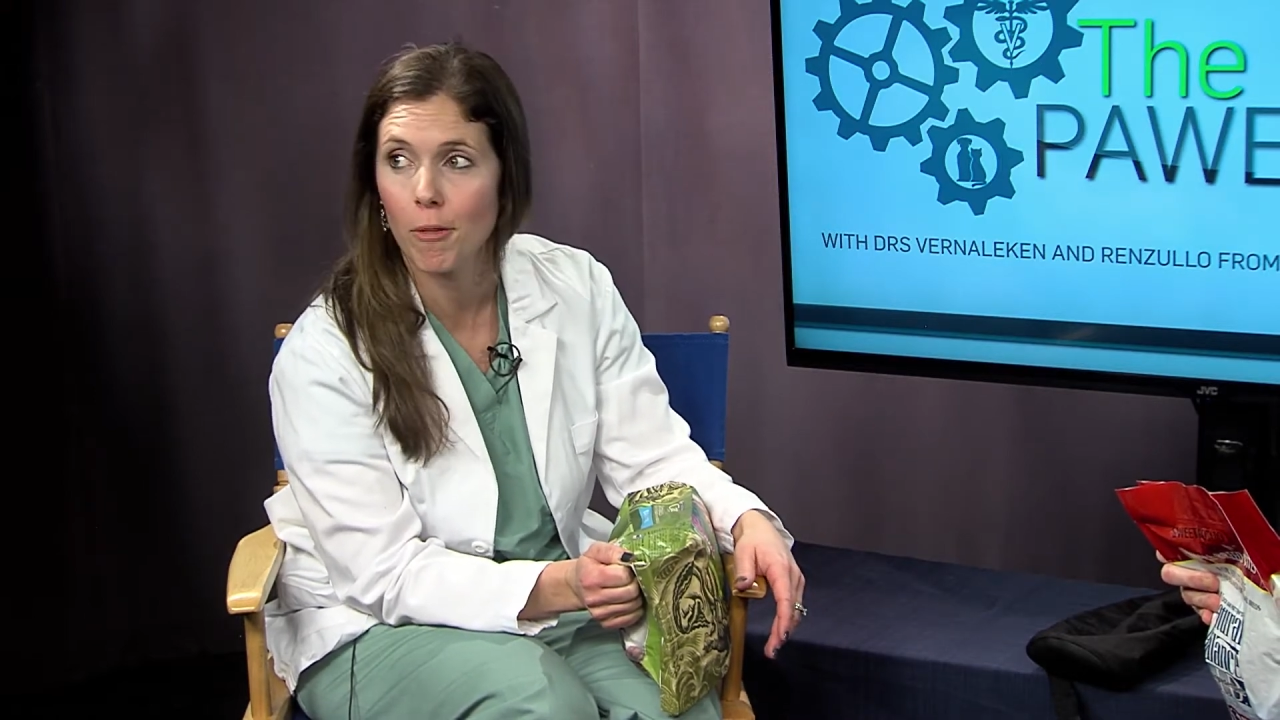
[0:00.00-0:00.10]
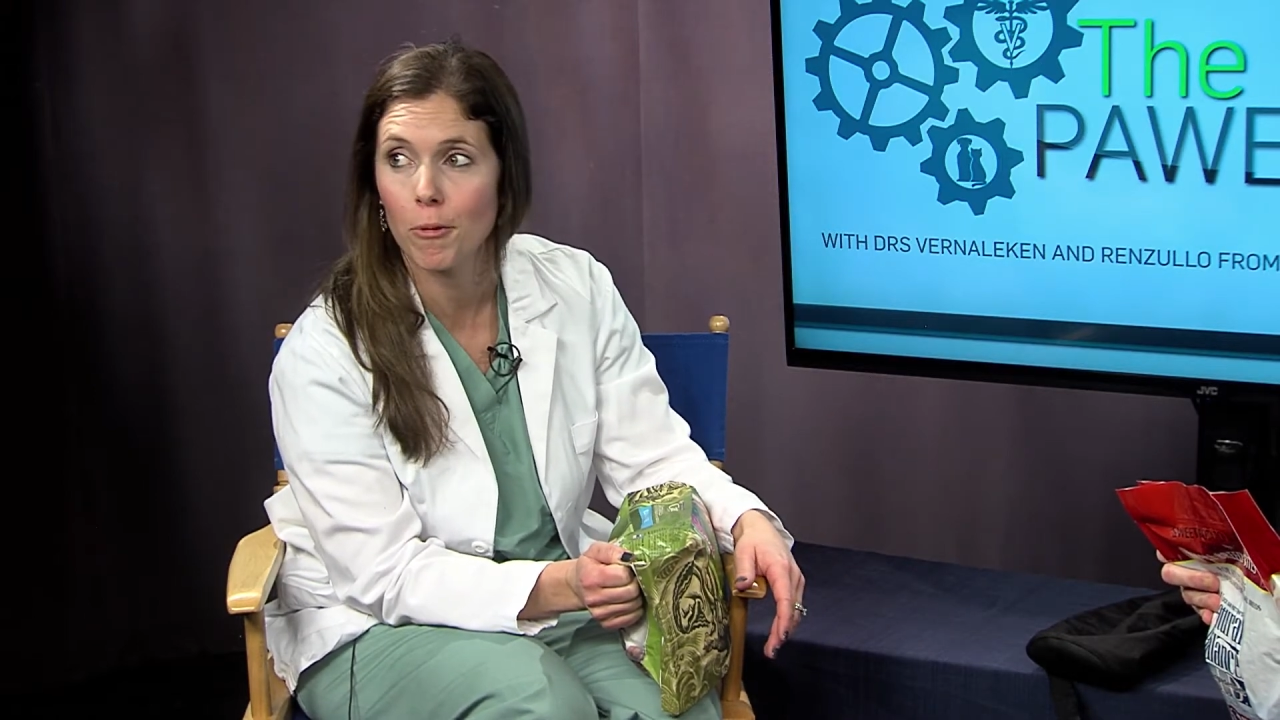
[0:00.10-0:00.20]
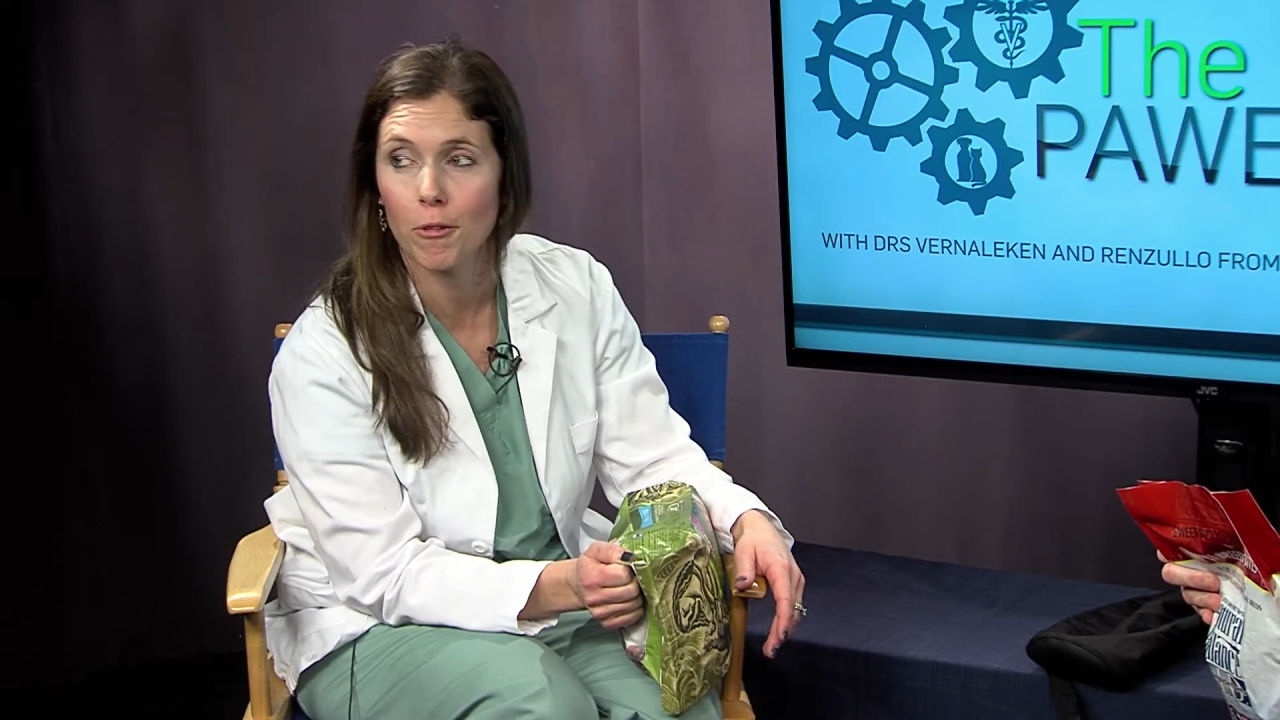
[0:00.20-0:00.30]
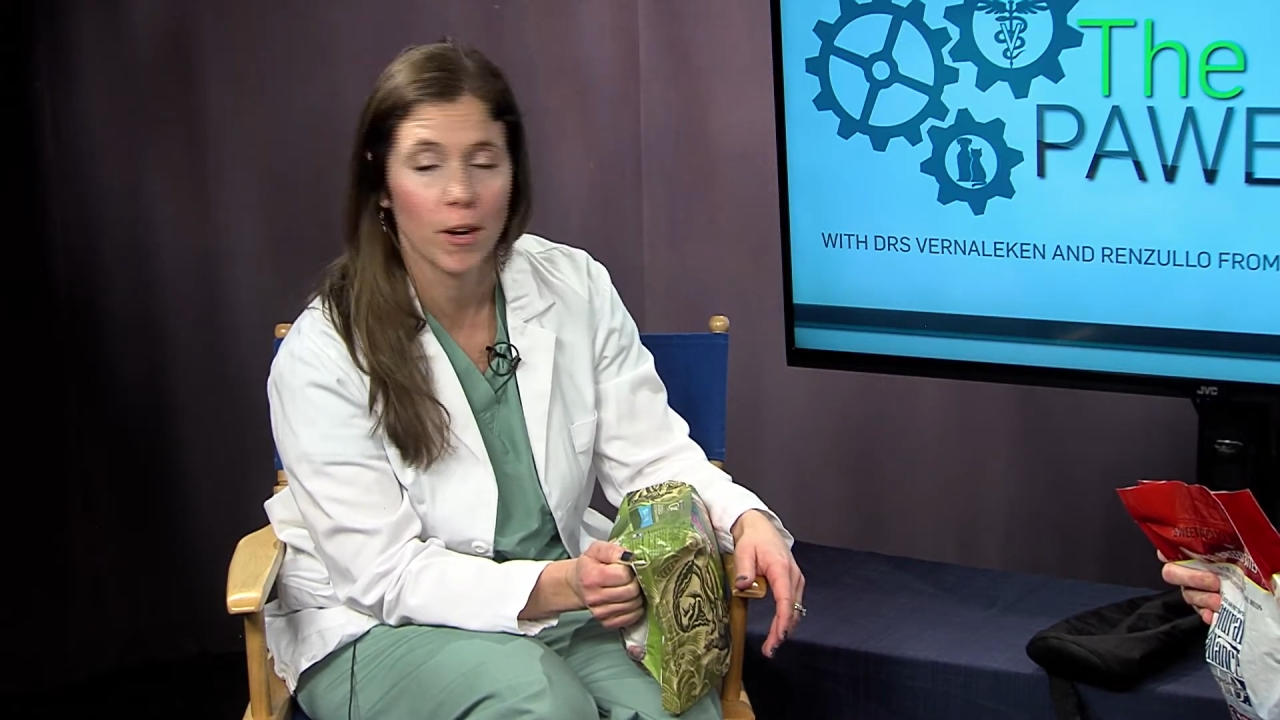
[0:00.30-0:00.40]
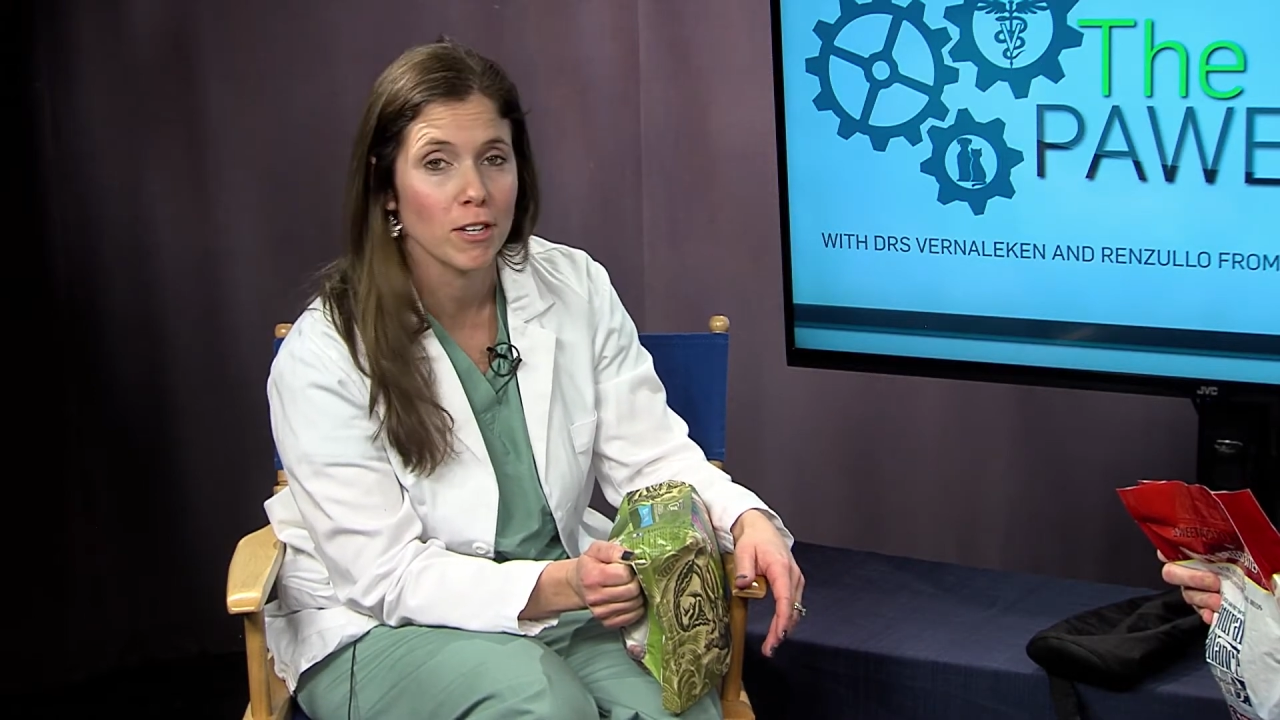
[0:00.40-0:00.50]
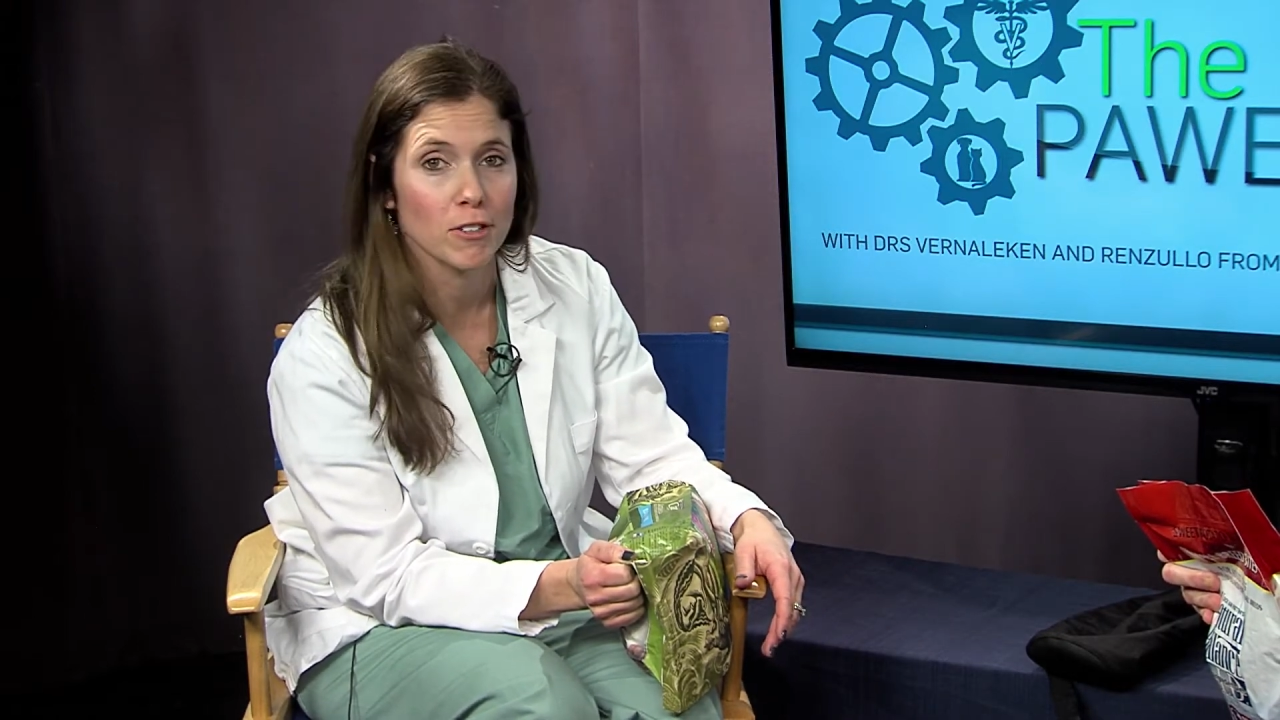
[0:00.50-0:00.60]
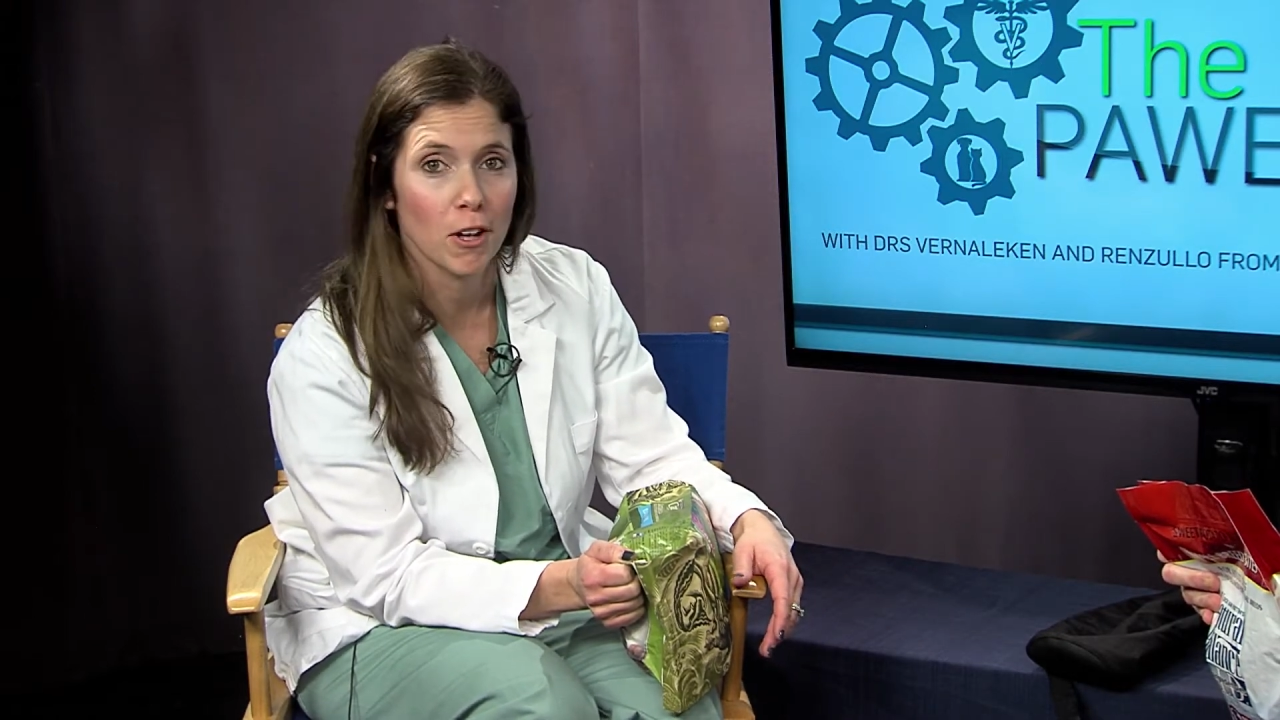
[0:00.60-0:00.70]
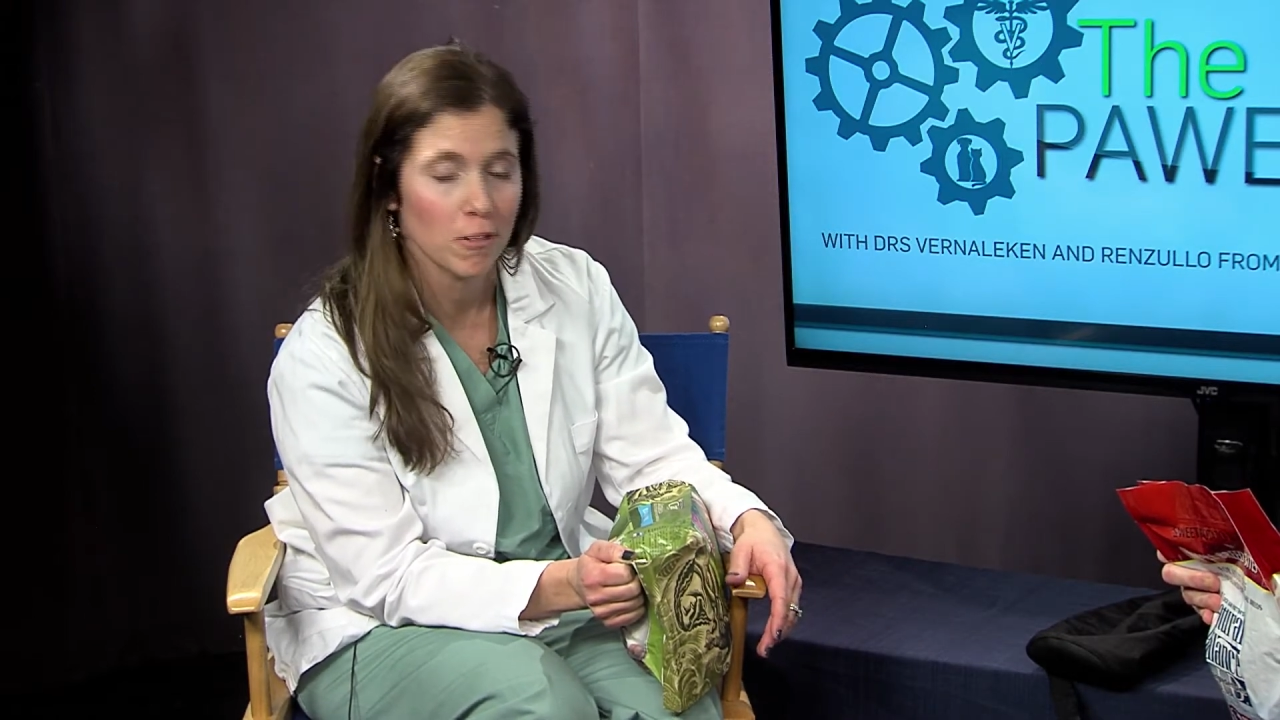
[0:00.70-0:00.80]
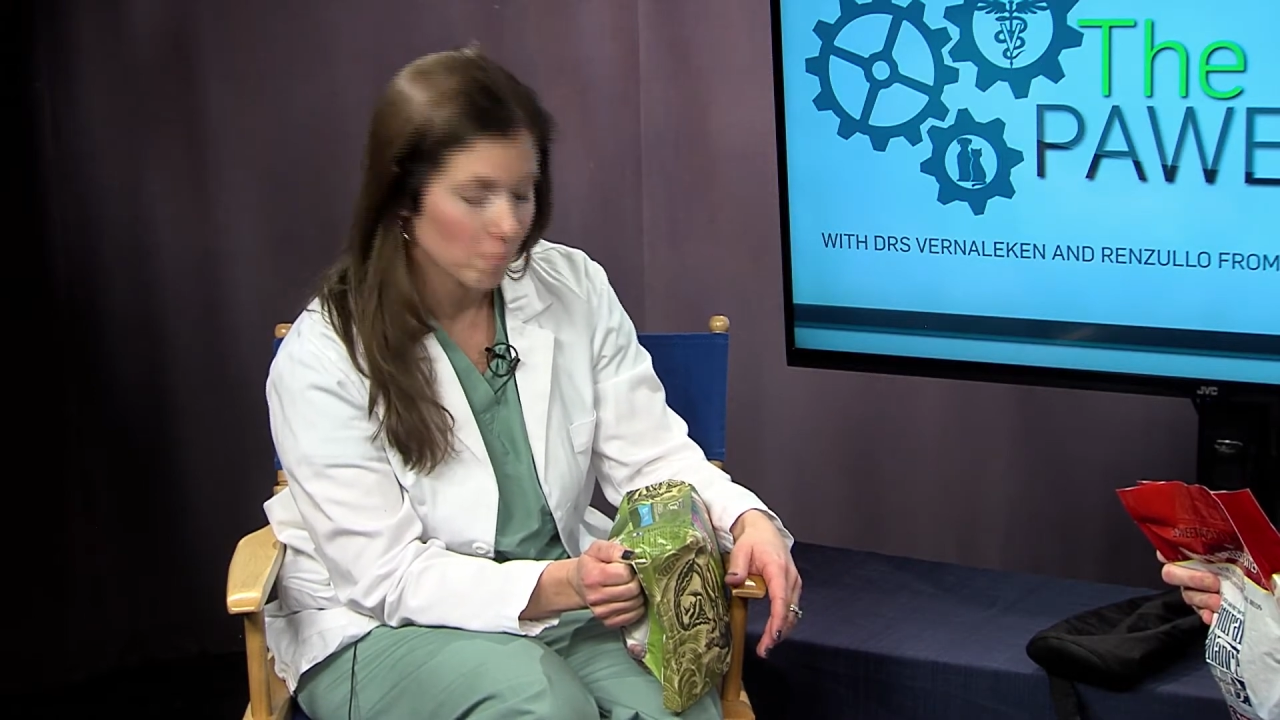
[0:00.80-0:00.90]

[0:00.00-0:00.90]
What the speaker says: with a grain of salt.